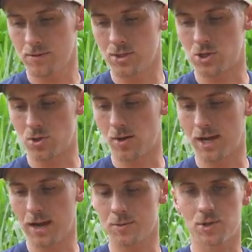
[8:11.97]
the trail
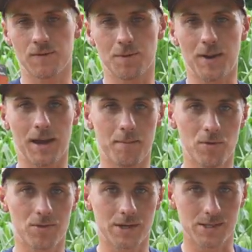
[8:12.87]
cameras, you have to pay a
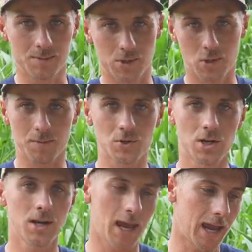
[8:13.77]
monthly subscription,